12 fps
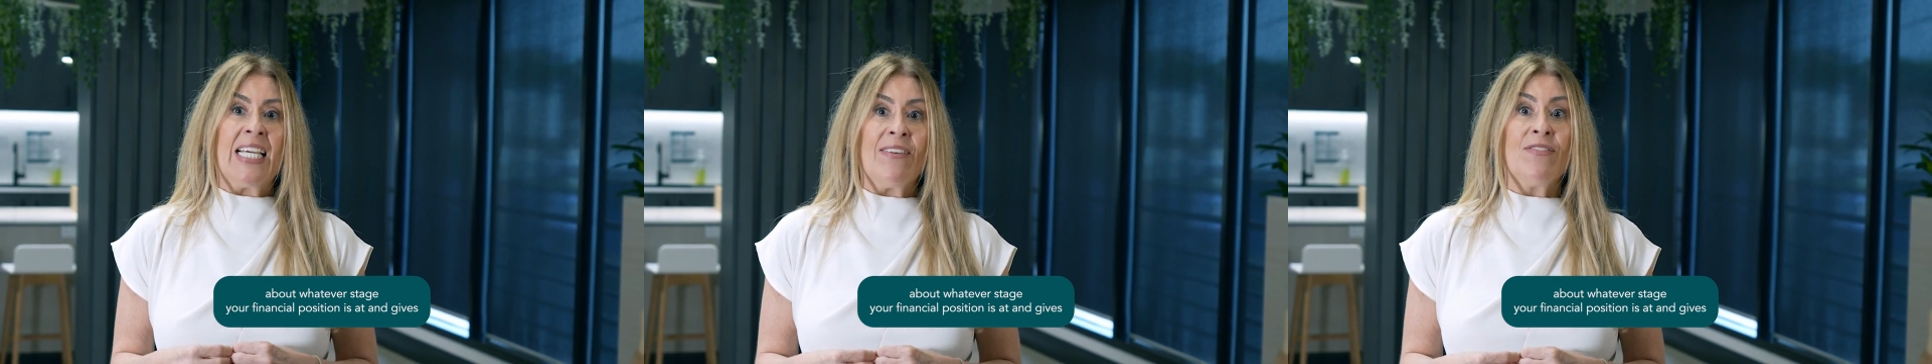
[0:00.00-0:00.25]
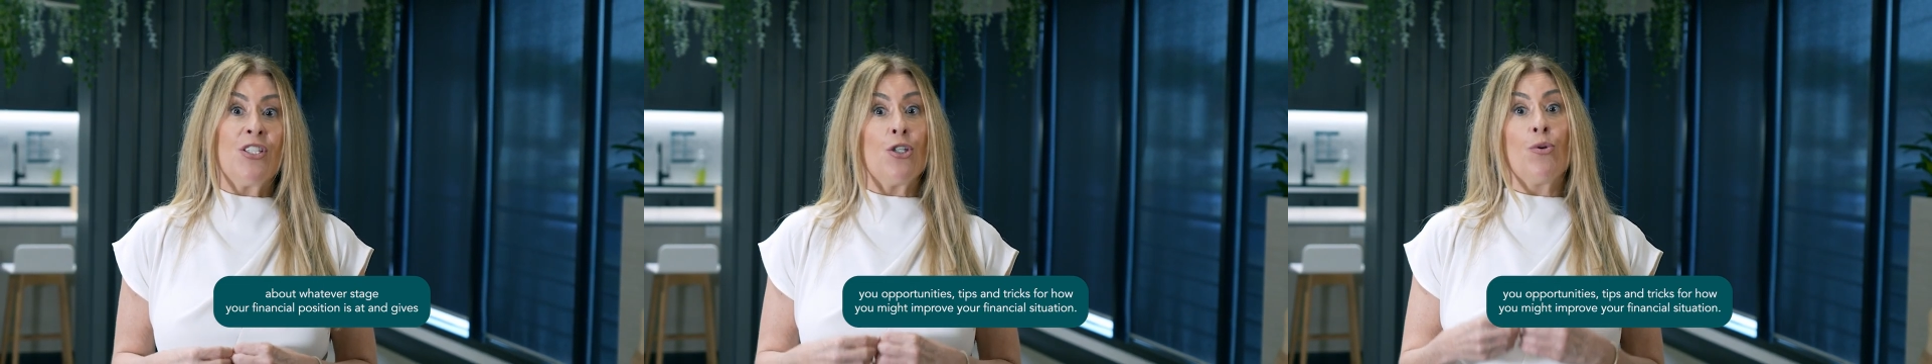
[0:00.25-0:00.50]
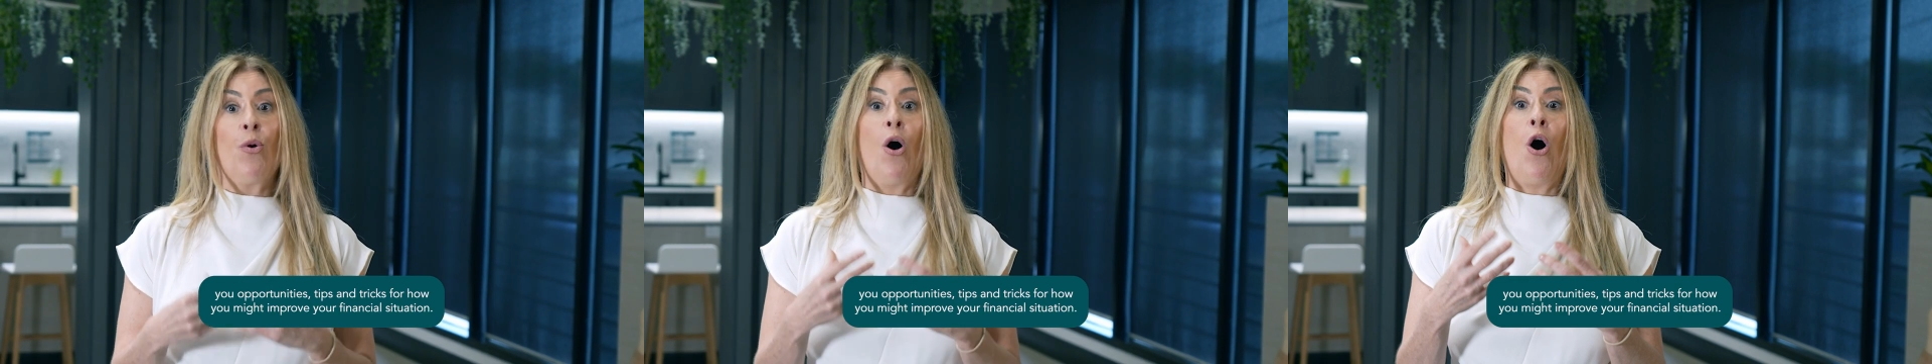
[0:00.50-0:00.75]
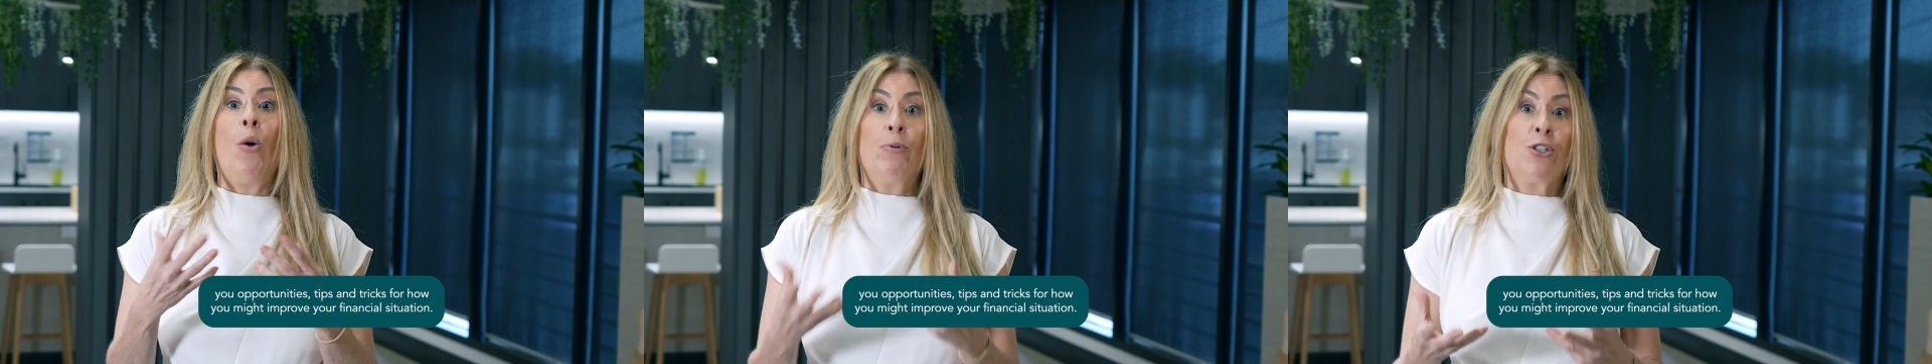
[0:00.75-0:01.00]
gives you
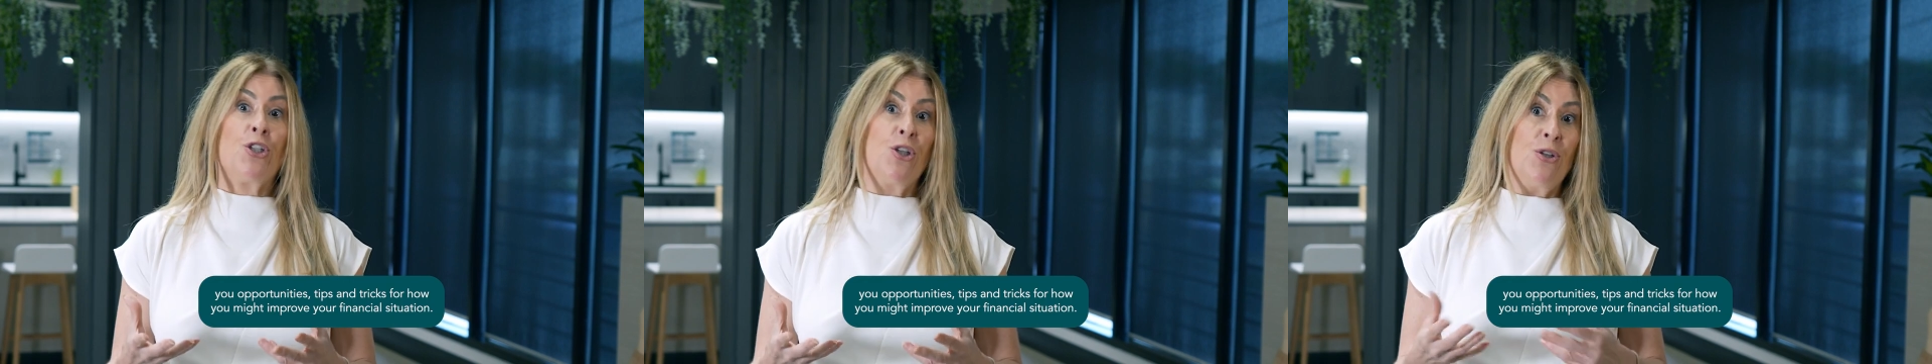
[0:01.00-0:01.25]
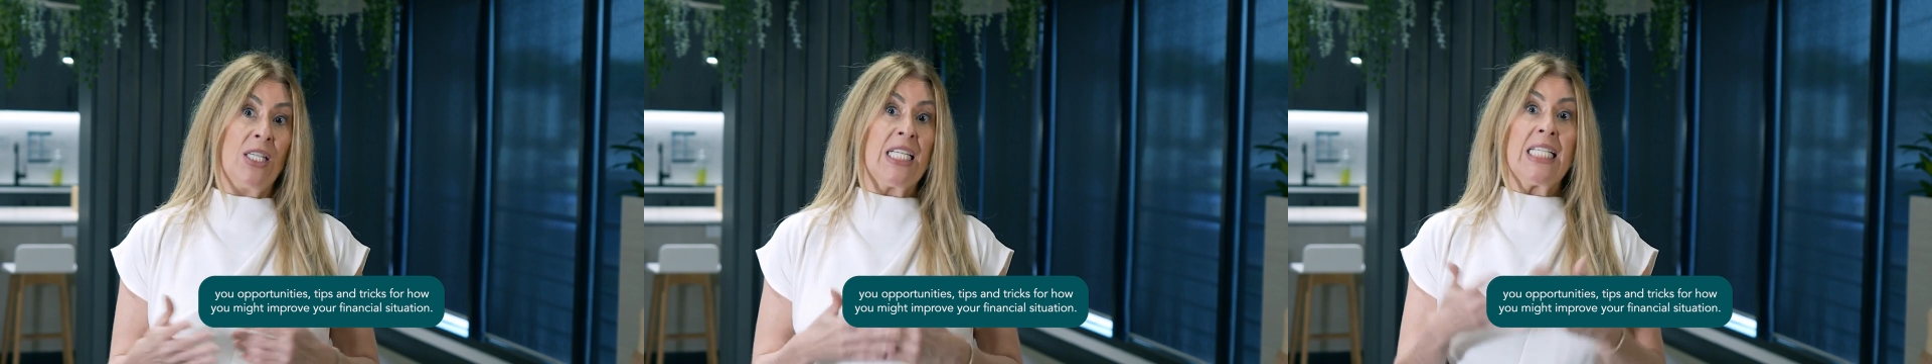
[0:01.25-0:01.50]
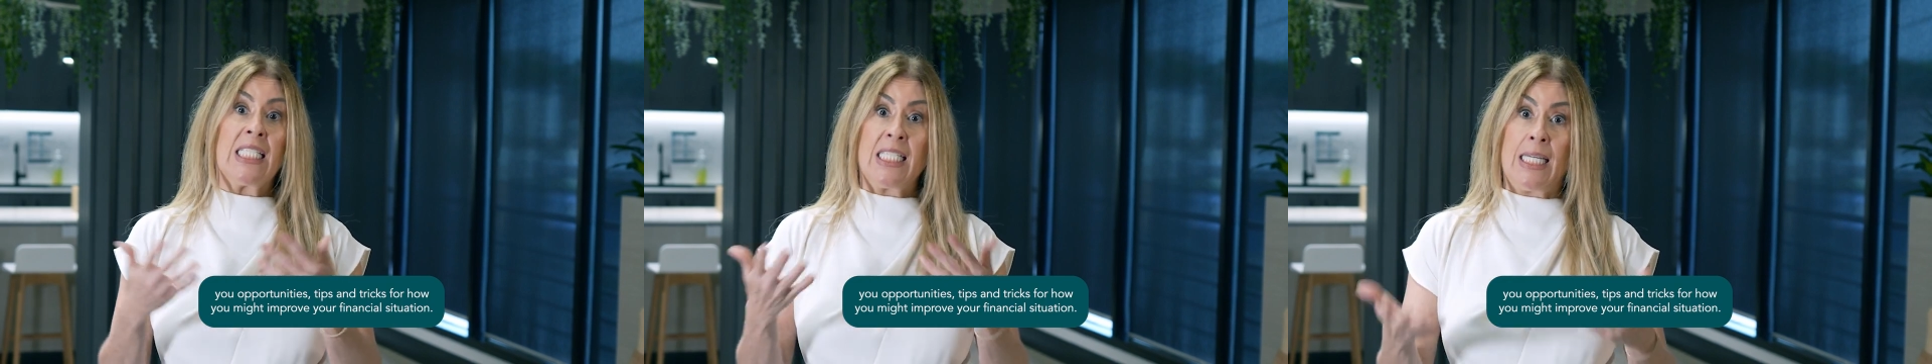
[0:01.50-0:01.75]
opportunities,